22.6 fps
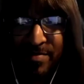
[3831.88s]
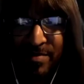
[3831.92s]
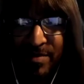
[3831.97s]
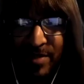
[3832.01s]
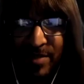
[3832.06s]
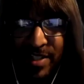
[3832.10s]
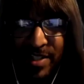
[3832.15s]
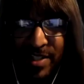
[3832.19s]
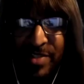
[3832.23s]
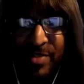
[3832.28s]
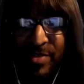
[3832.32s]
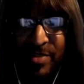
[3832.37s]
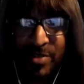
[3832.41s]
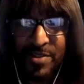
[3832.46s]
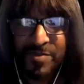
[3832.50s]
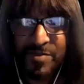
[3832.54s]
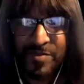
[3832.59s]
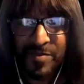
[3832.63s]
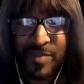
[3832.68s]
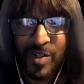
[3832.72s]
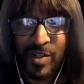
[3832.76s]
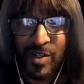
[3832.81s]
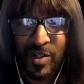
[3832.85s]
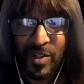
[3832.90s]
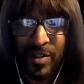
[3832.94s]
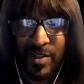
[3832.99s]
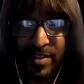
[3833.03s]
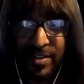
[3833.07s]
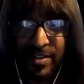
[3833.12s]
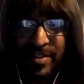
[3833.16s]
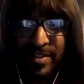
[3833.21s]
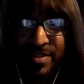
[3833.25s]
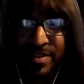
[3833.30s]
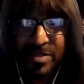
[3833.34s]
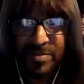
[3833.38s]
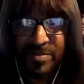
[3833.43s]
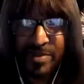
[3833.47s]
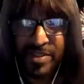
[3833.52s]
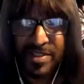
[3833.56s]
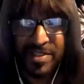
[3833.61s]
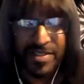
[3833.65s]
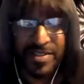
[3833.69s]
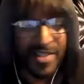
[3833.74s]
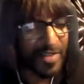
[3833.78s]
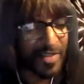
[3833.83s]
leaning towards fall. It's
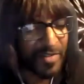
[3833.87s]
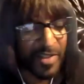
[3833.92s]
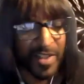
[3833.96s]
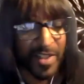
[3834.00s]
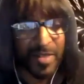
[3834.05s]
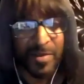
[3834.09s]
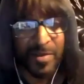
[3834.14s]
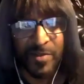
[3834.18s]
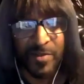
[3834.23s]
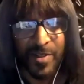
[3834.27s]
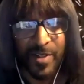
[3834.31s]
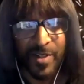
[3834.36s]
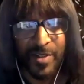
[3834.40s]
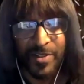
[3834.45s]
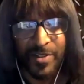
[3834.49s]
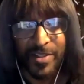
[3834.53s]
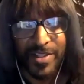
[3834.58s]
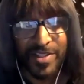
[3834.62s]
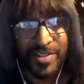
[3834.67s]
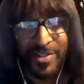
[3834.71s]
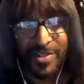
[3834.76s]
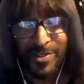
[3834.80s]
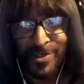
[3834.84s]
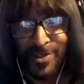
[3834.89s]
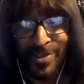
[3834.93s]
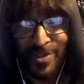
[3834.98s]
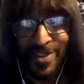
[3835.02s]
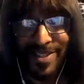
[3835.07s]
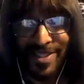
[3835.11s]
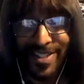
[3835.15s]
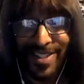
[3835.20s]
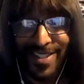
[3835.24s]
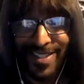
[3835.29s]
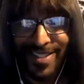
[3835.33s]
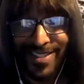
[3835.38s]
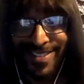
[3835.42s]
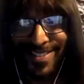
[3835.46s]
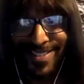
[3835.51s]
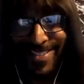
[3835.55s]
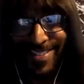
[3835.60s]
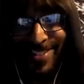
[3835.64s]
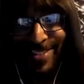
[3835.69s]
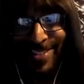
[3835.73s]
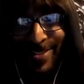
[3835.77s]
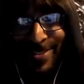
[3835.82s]
definitely gonna be fall, not sooner than that.
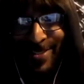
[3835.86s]
So